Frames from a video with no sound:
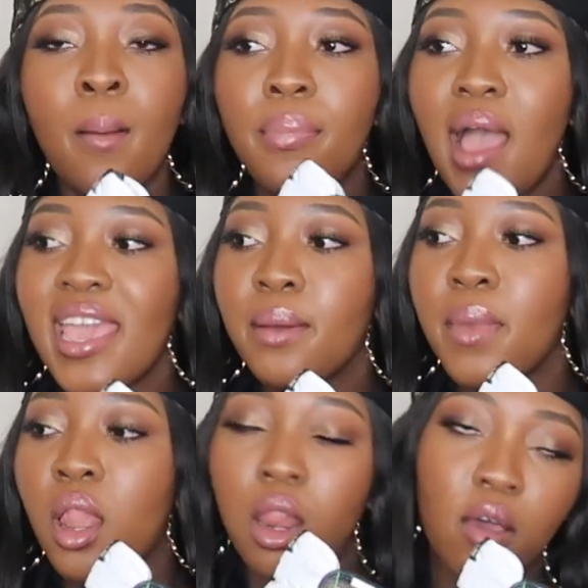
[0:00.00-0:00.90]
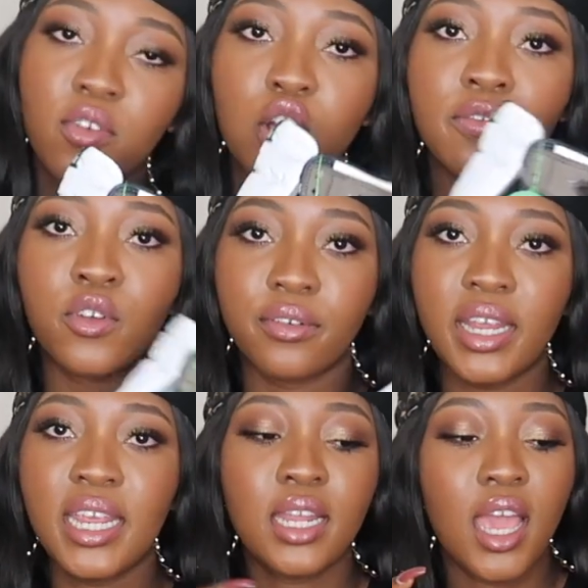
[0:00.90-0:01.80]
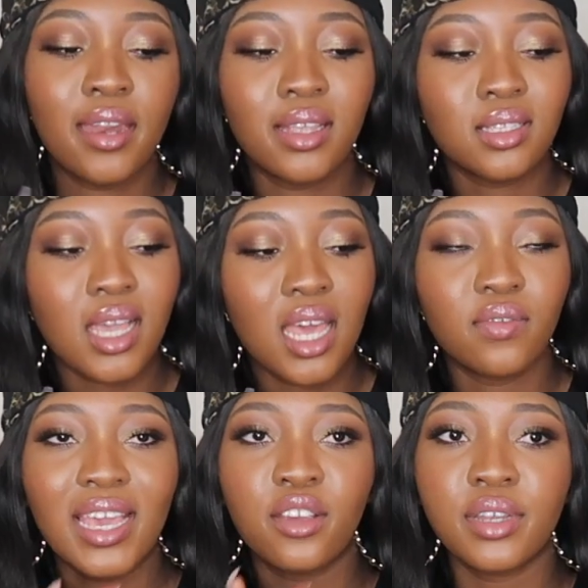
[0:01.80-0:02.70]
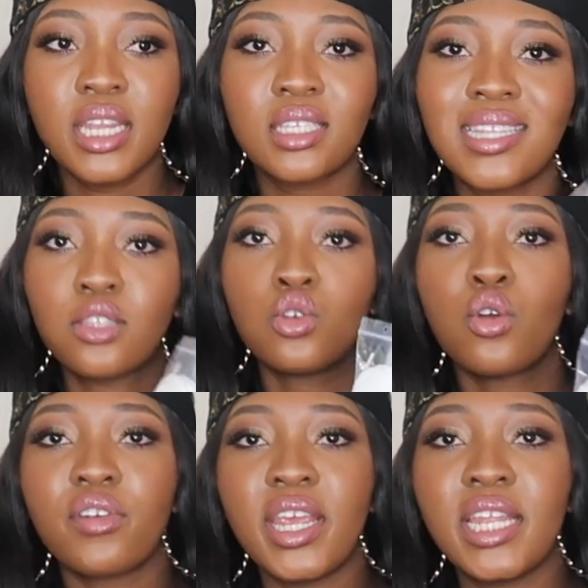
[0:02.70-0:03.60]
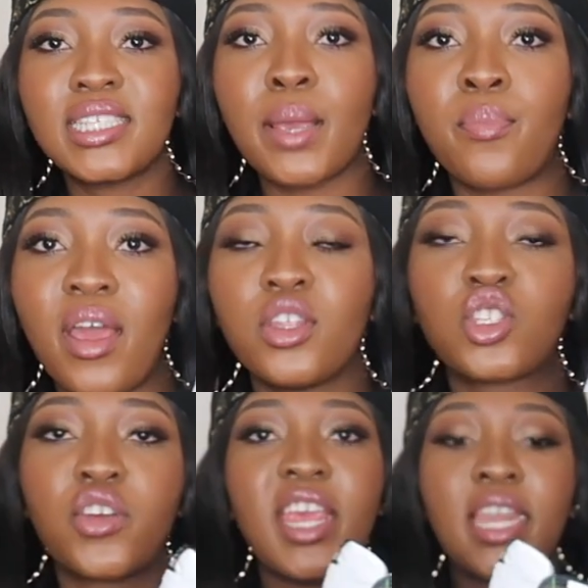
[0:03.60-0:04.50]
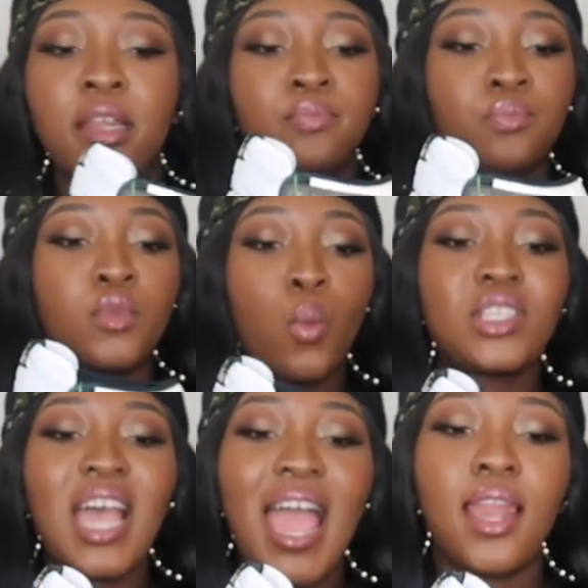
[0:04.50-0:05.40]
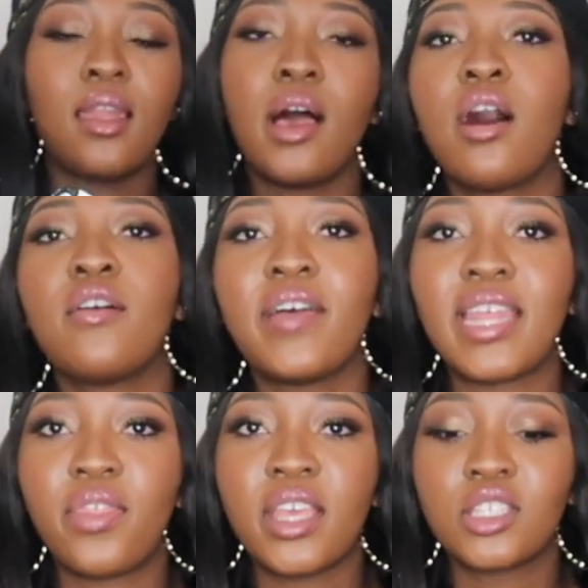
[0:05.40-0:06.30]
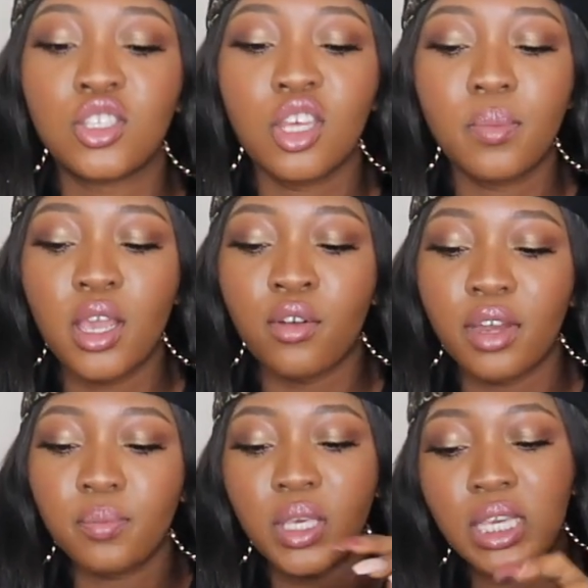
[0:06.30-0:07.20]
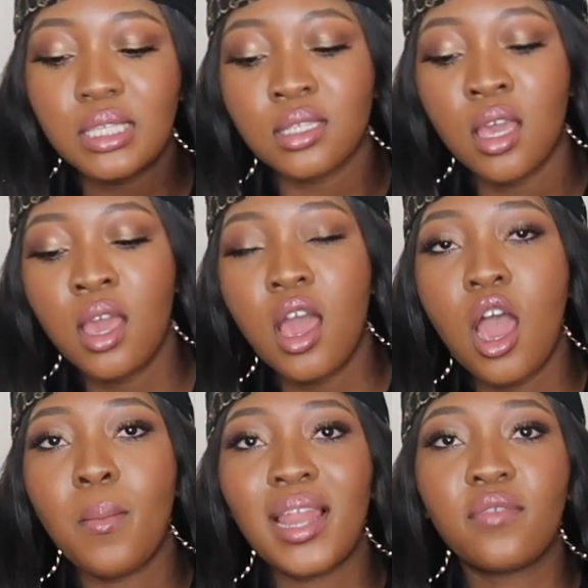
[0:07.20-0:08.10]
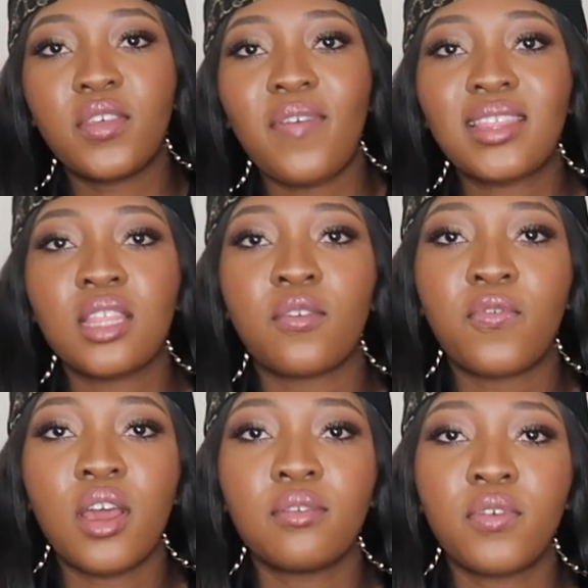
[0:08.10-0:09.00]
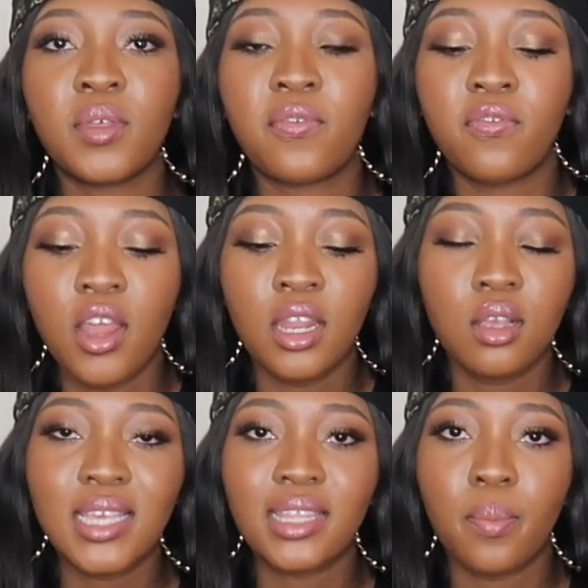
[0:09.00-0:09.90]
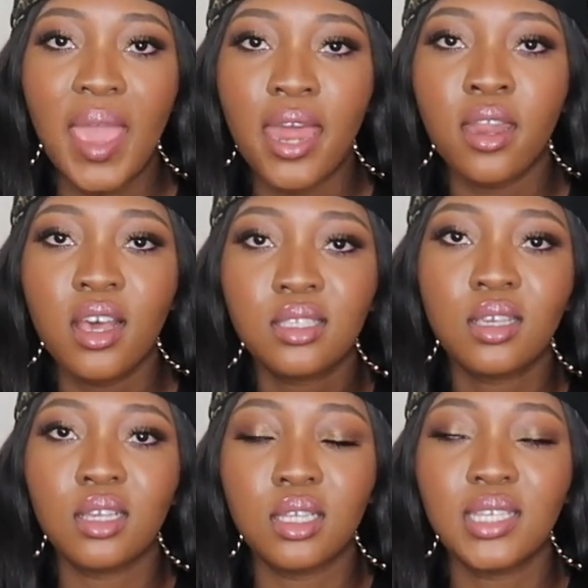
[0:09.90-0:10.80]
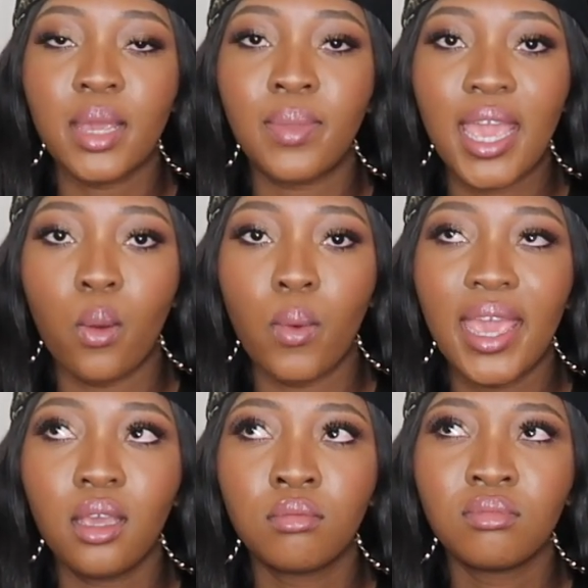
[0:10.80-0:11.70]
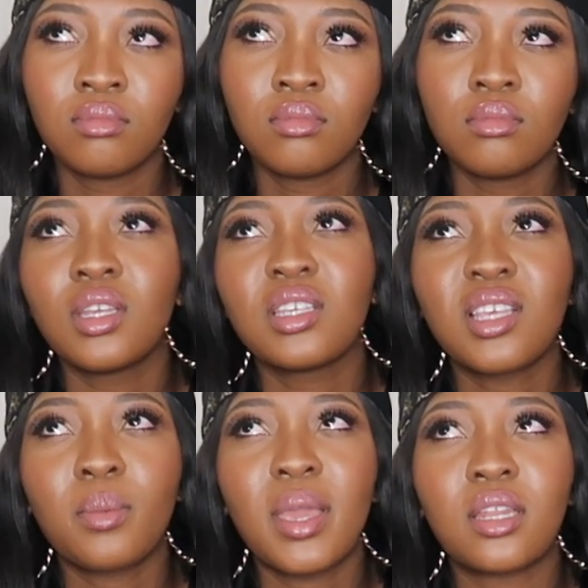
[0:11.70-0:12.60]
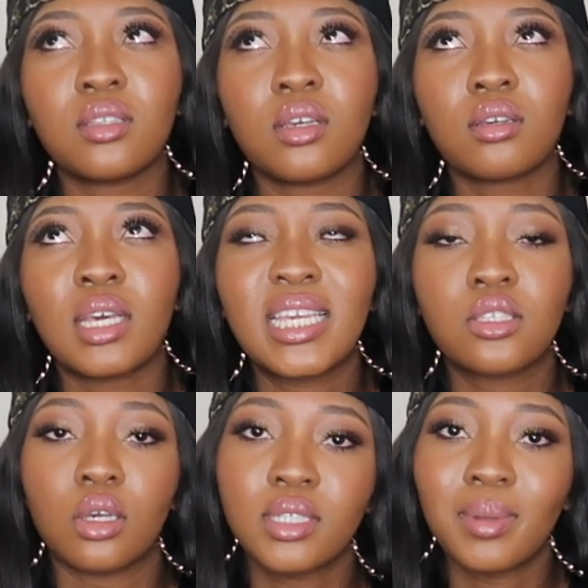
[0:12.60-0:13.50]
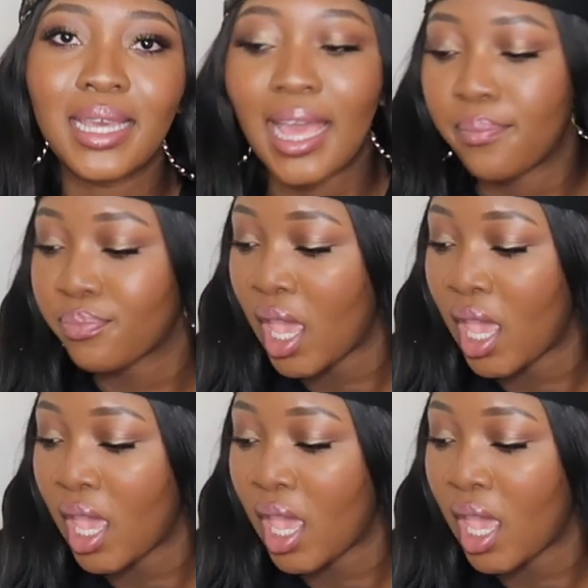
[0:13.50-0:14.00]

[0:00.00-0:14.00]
but I am a lover of green, and this kind of like green. It's not too green. It's like brownish green, which I love, and I think this is going to be a great piece. I love the fact that from the front it looks like the pandas because it's like black and white. Is that how the pandas look? I think so, something like that.